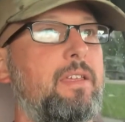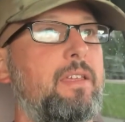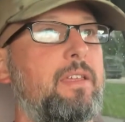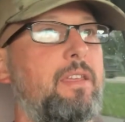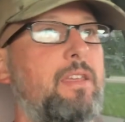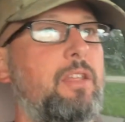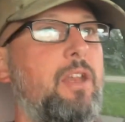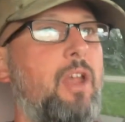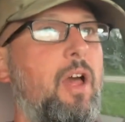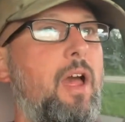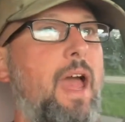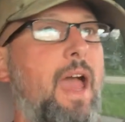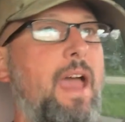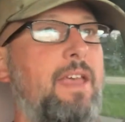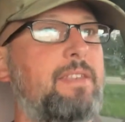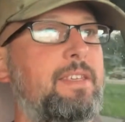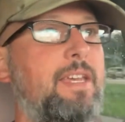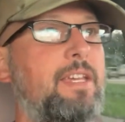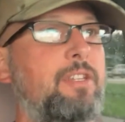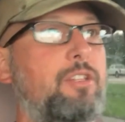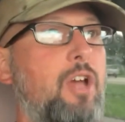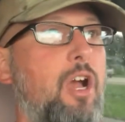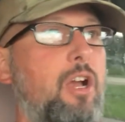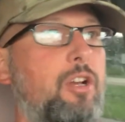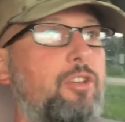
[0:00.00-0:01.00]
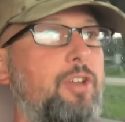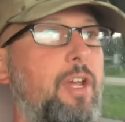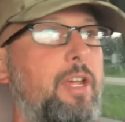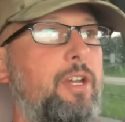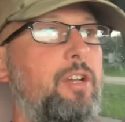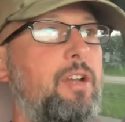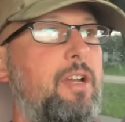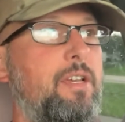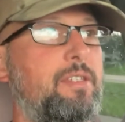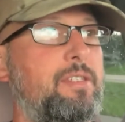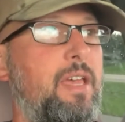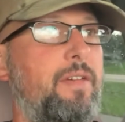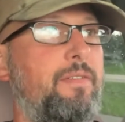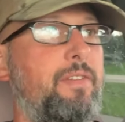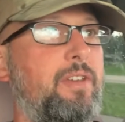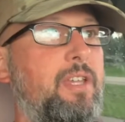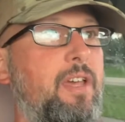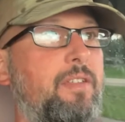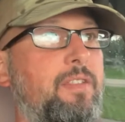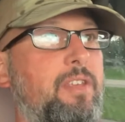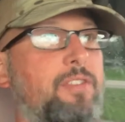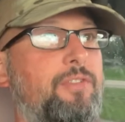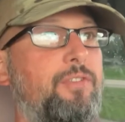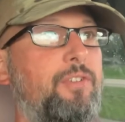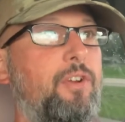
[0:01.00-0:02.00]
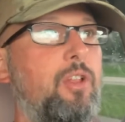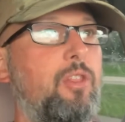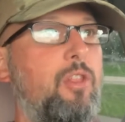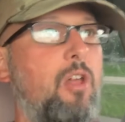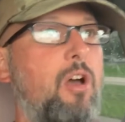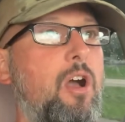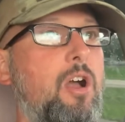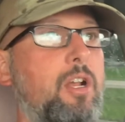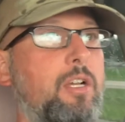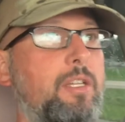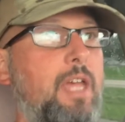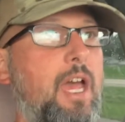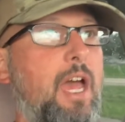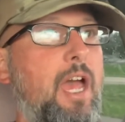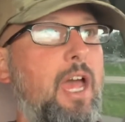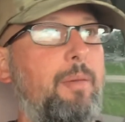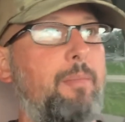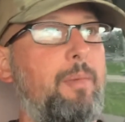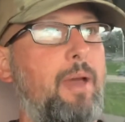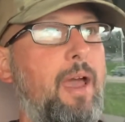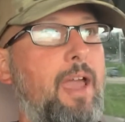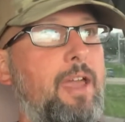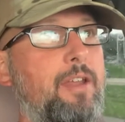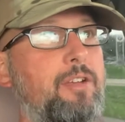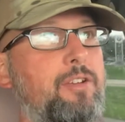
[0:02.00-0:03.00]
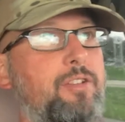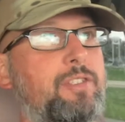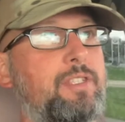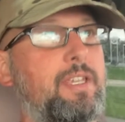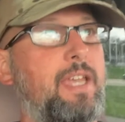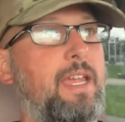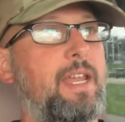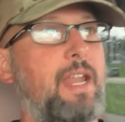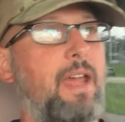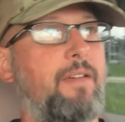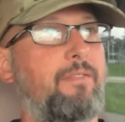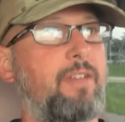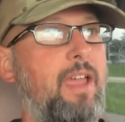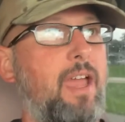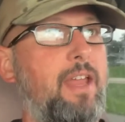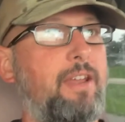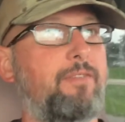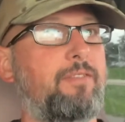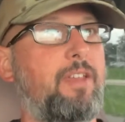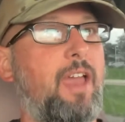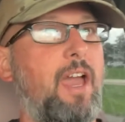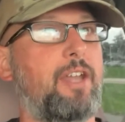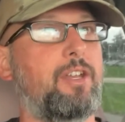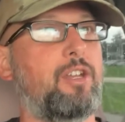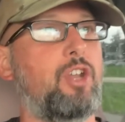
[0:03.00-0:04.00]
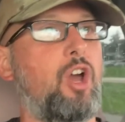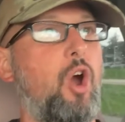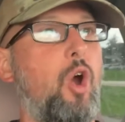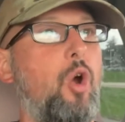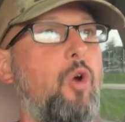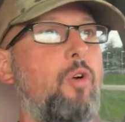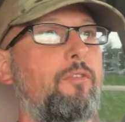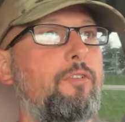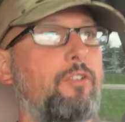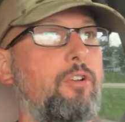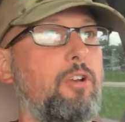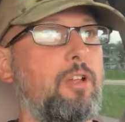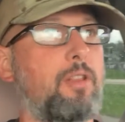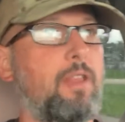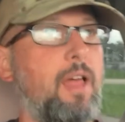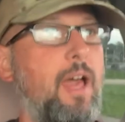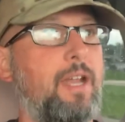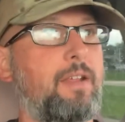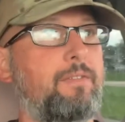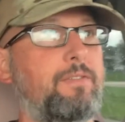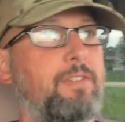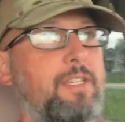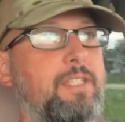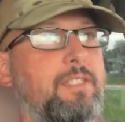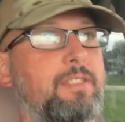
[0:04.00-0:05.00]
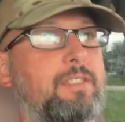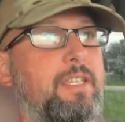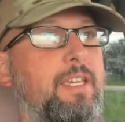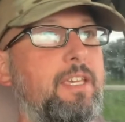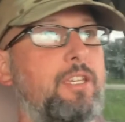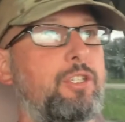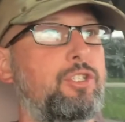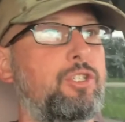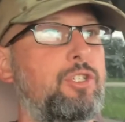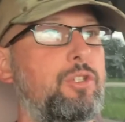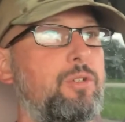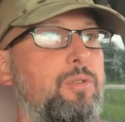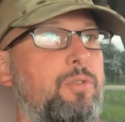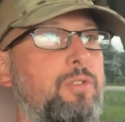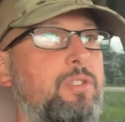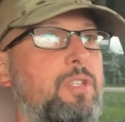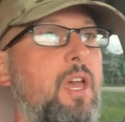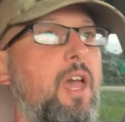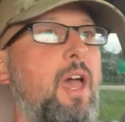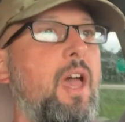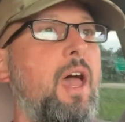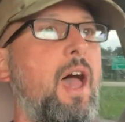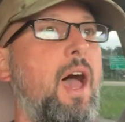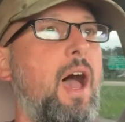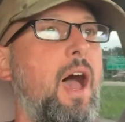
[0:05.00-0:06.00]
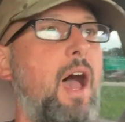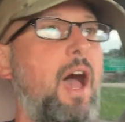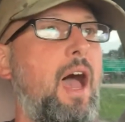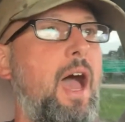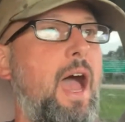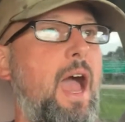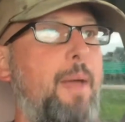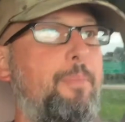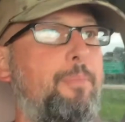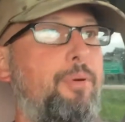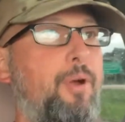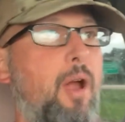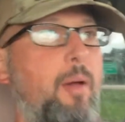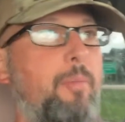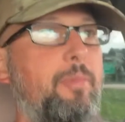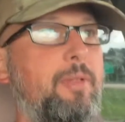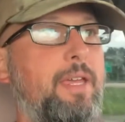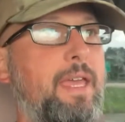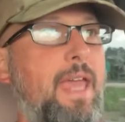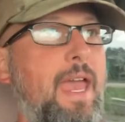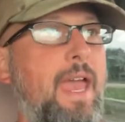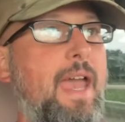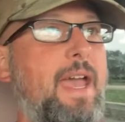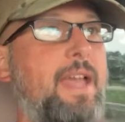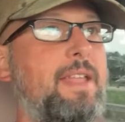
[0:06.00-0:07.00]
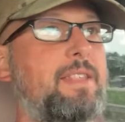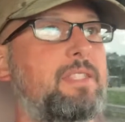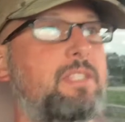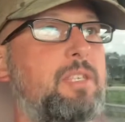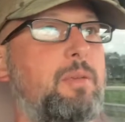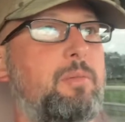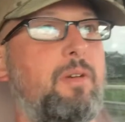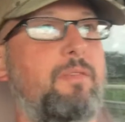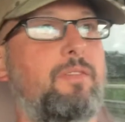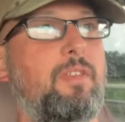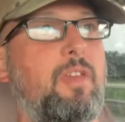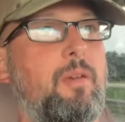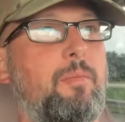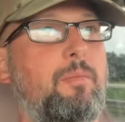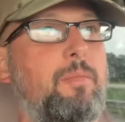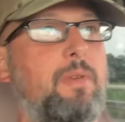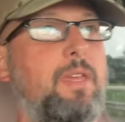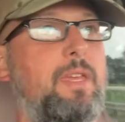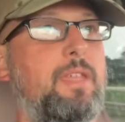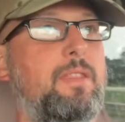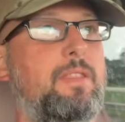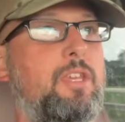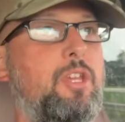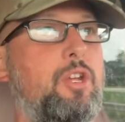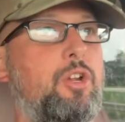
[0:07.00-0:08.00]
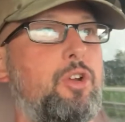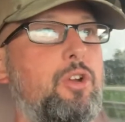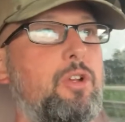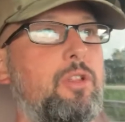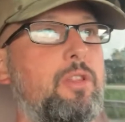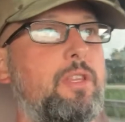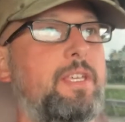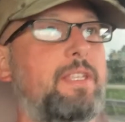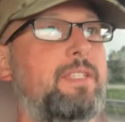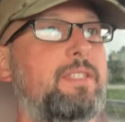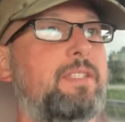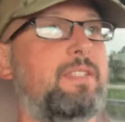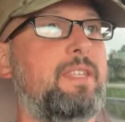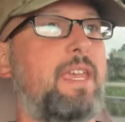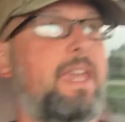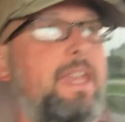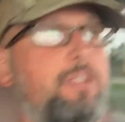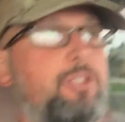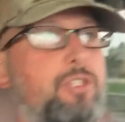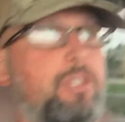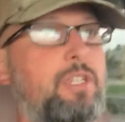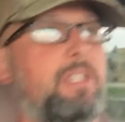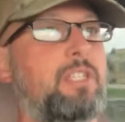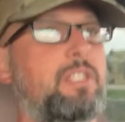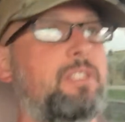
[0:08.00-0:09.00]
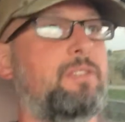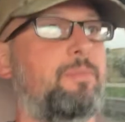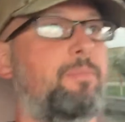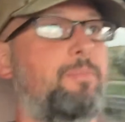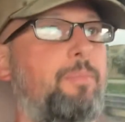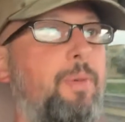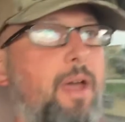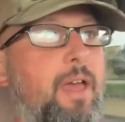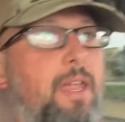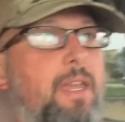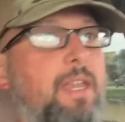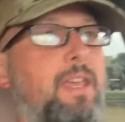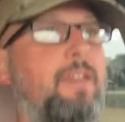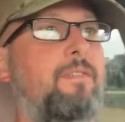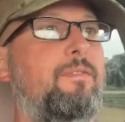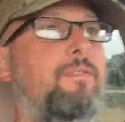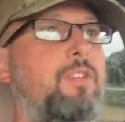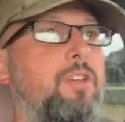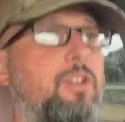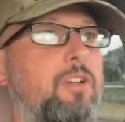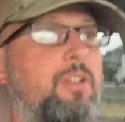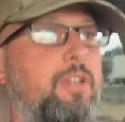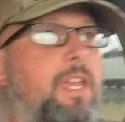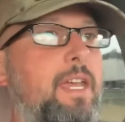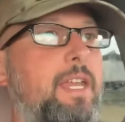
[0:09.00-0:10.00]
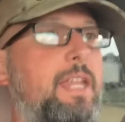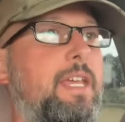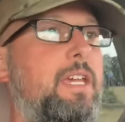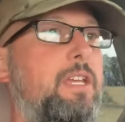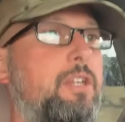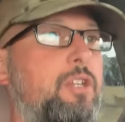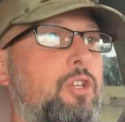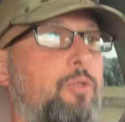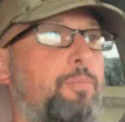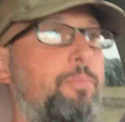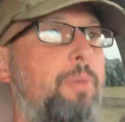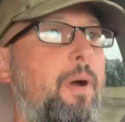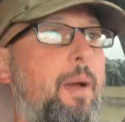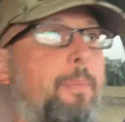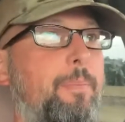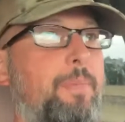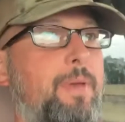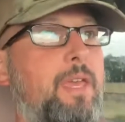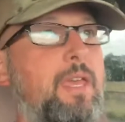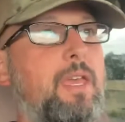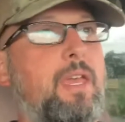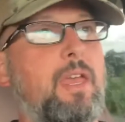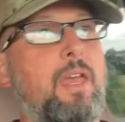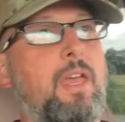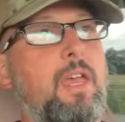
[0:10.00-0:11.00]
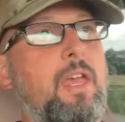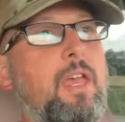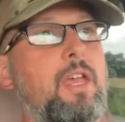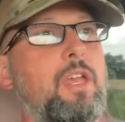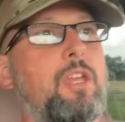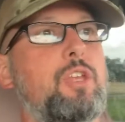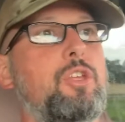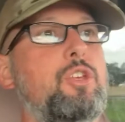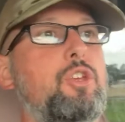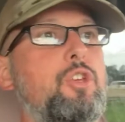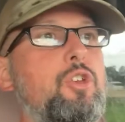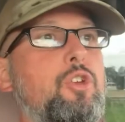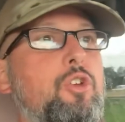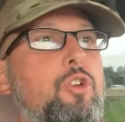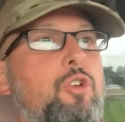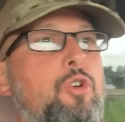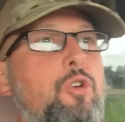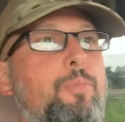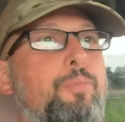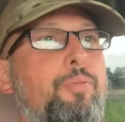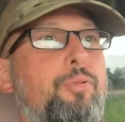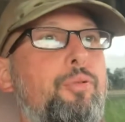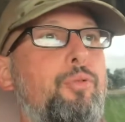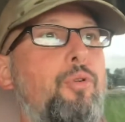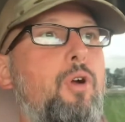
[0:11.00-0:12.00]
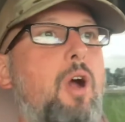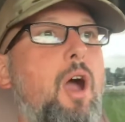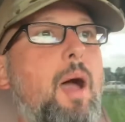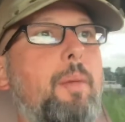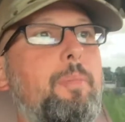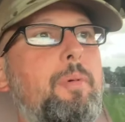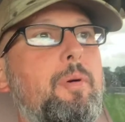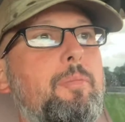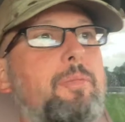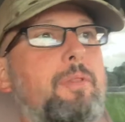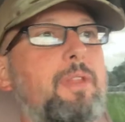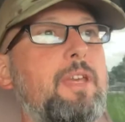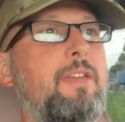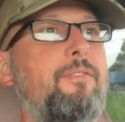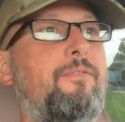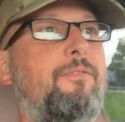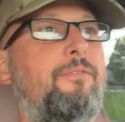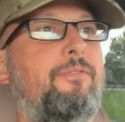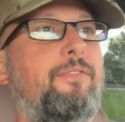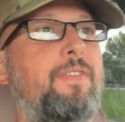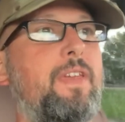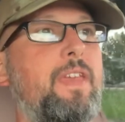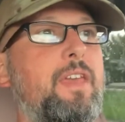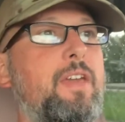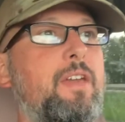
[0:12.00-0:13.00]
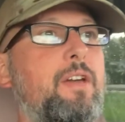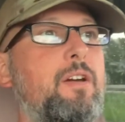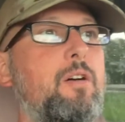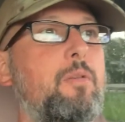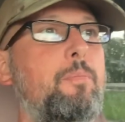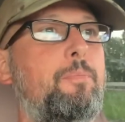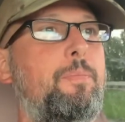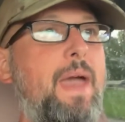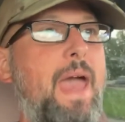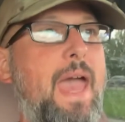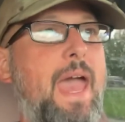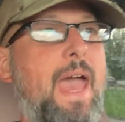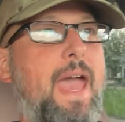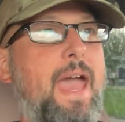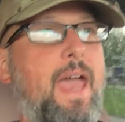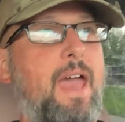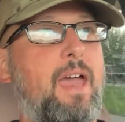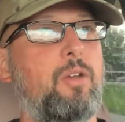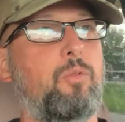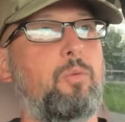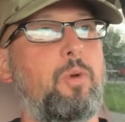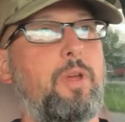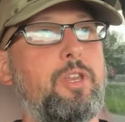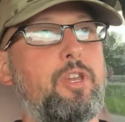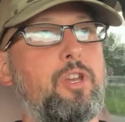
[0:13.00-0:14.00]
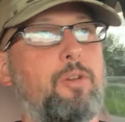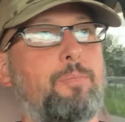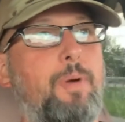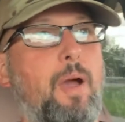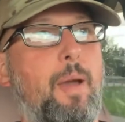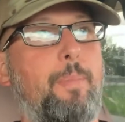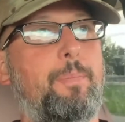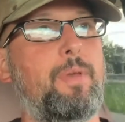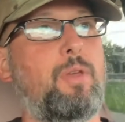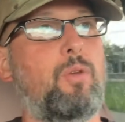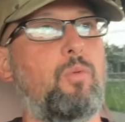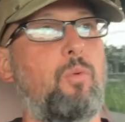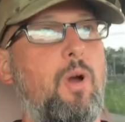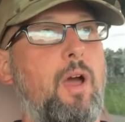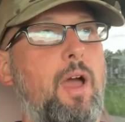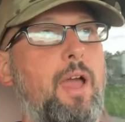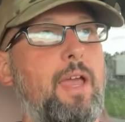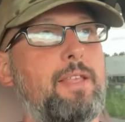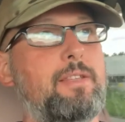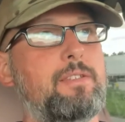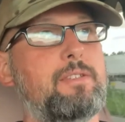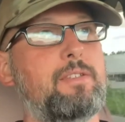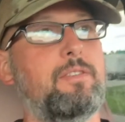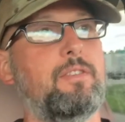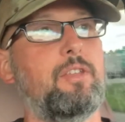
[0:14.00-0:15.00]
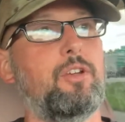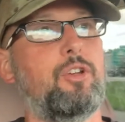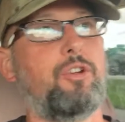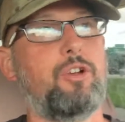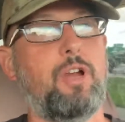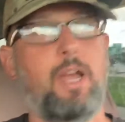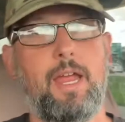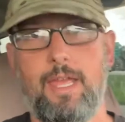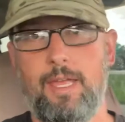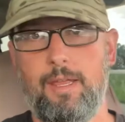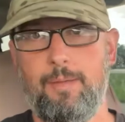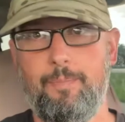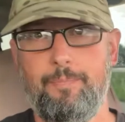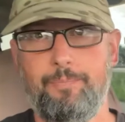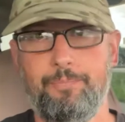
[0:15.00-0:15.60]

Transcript: you know, as a dog trainer, as having done this for a long time, I understand I've kind of gotten over a lot of these issues. I probably had some of them in the early stages, but if you're getting a new puppy, you probably feel bad when your puppy whines in the crate.